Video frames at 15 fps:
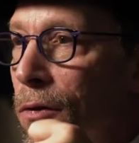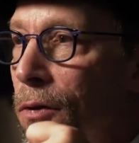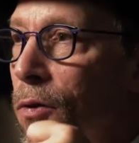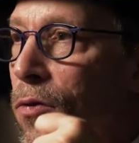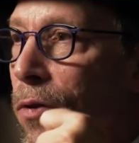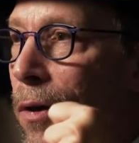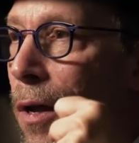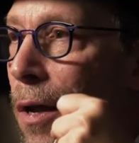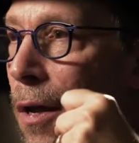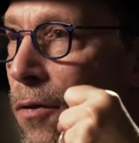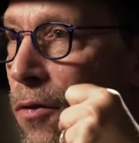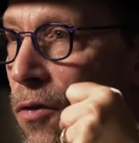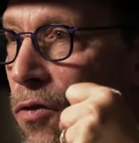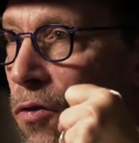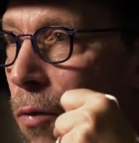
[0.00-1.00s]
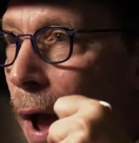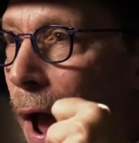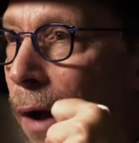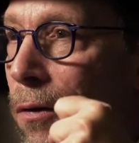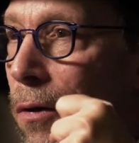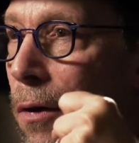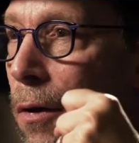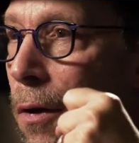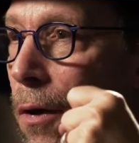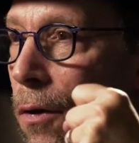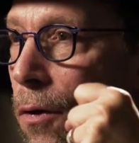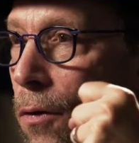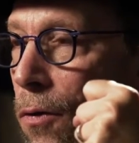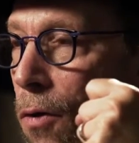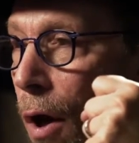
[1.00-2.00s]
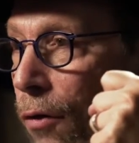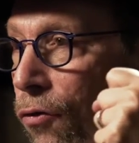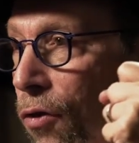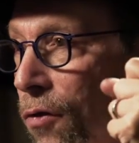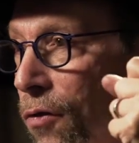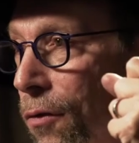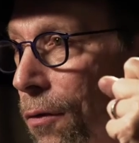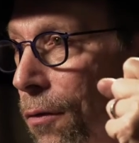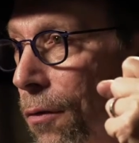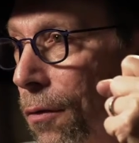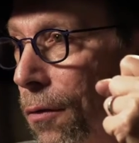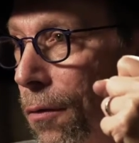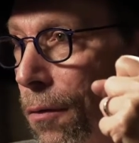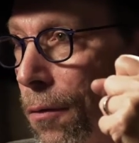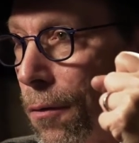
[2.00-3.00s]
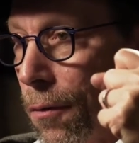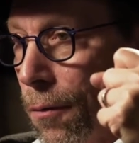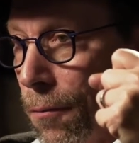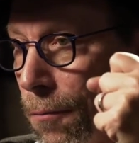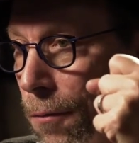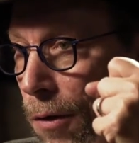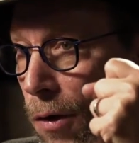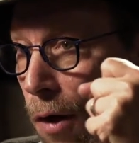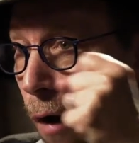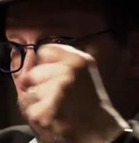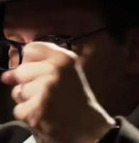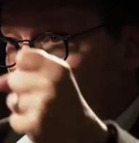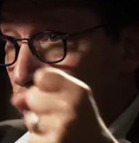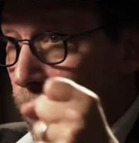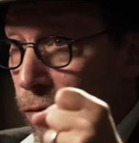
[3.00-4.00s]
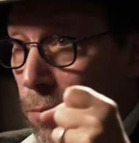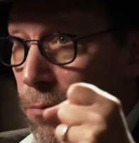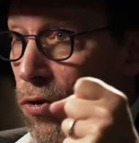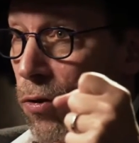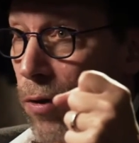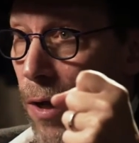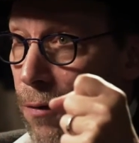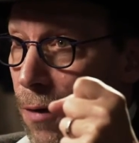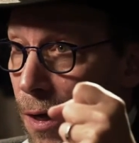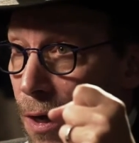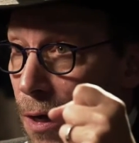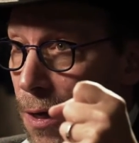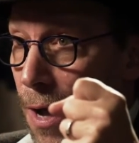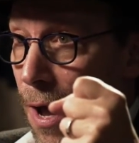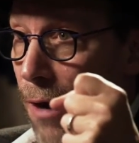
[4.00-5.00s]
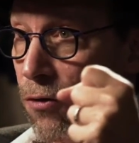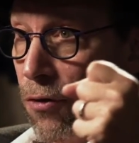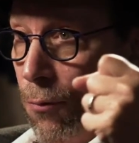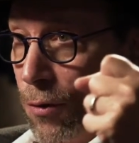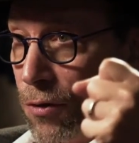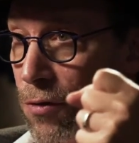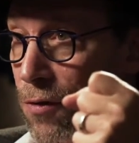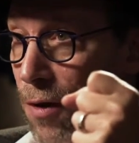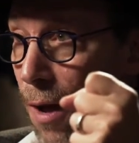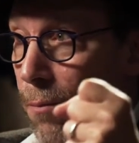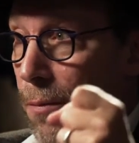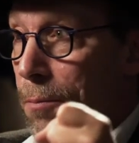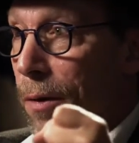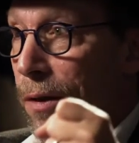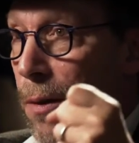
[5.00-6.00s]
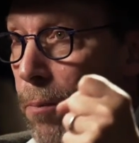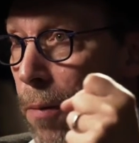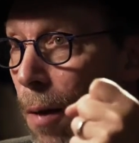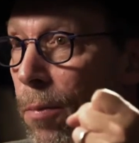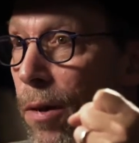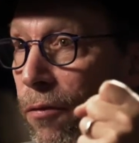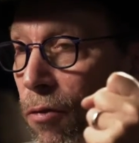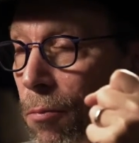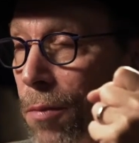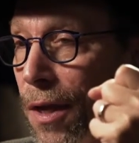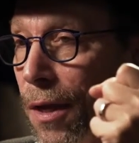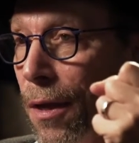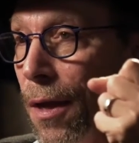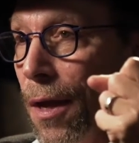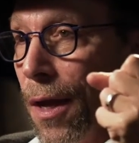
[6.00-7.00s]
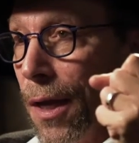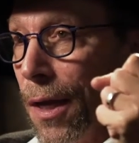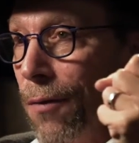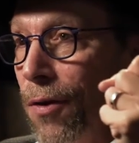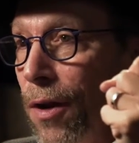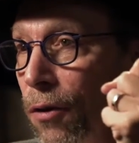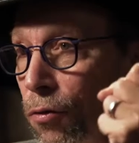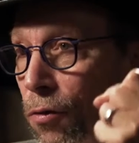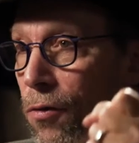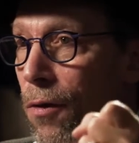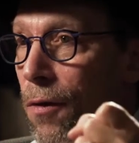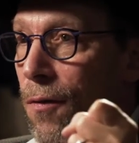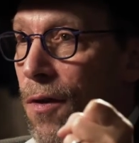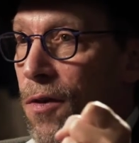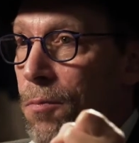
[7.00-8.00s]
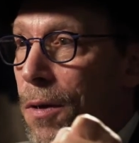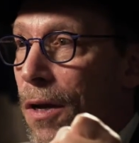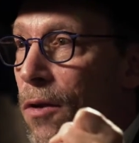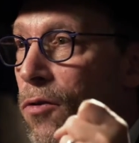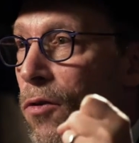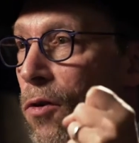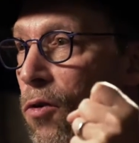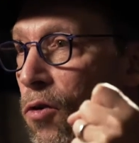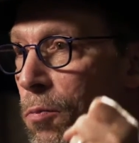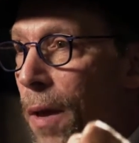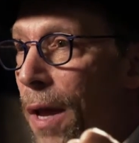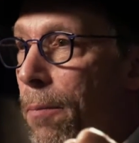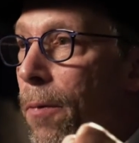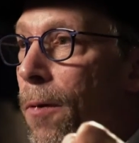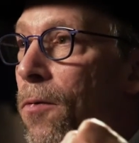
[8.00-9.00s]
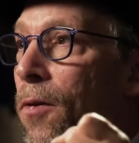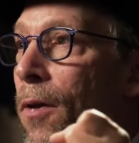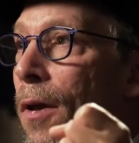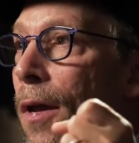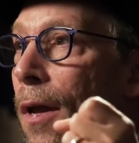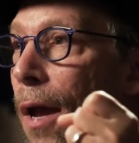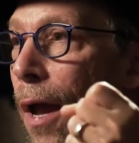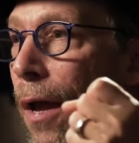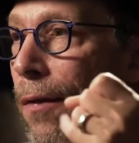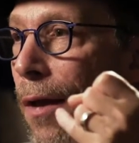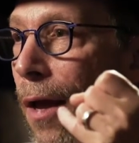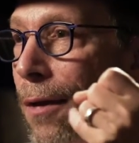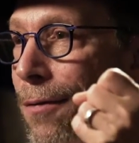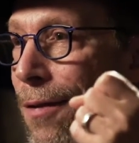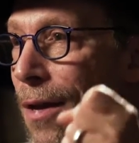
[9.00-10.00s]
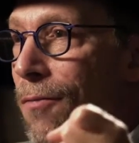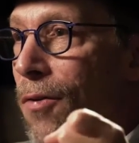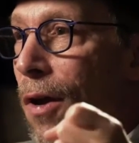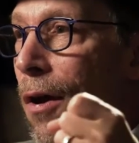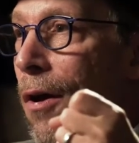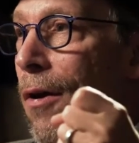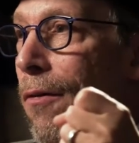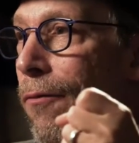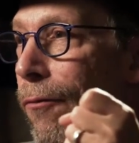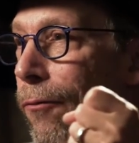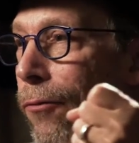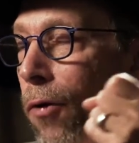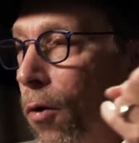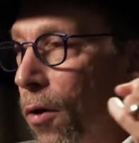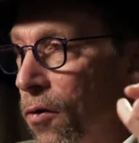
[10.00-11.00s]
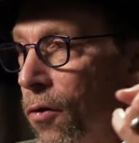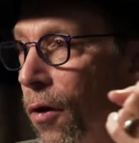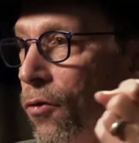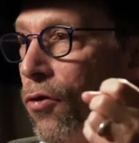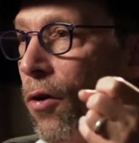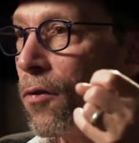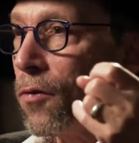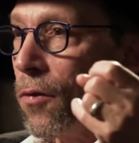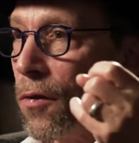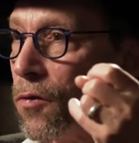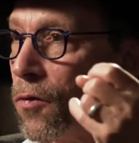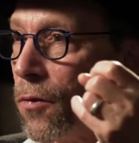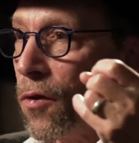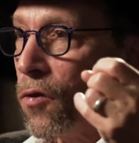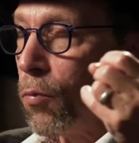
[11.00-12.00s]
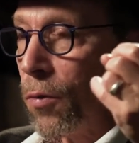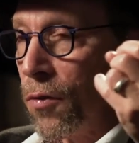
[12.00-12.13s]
the news and distract not just government from taking any action, which has happened, but the public from being even interested in this, because the newspapers and TV focus on just this